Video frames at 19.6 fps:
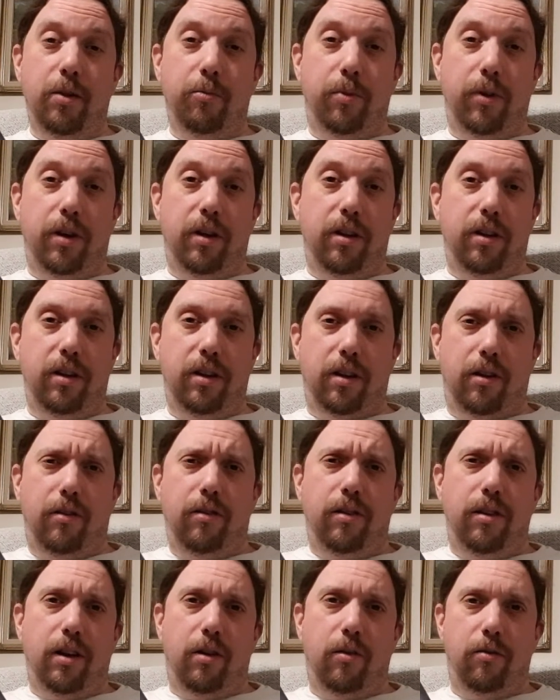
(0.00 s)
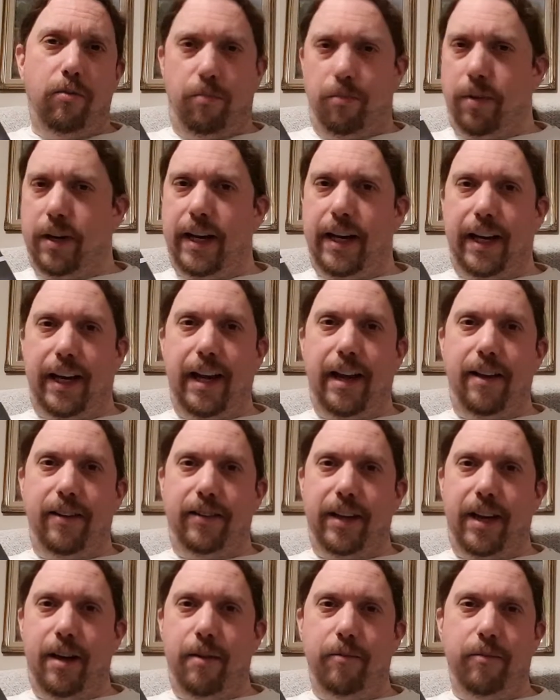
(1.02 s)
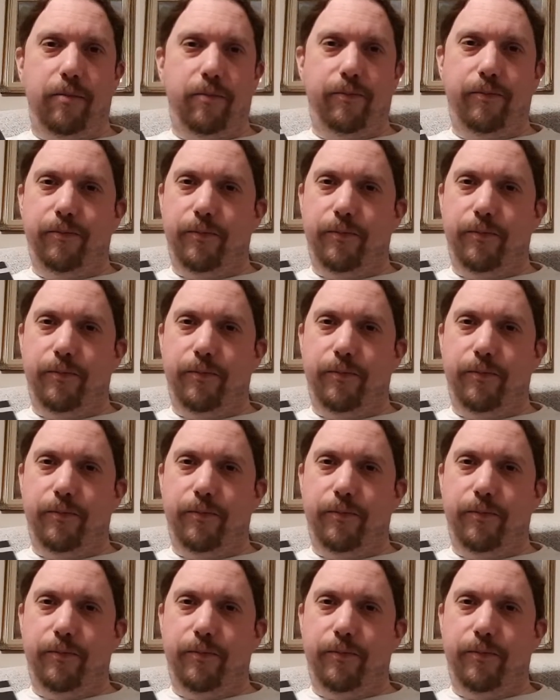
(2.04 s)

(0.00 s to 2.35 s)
but you know, the whole "play it again, Sam."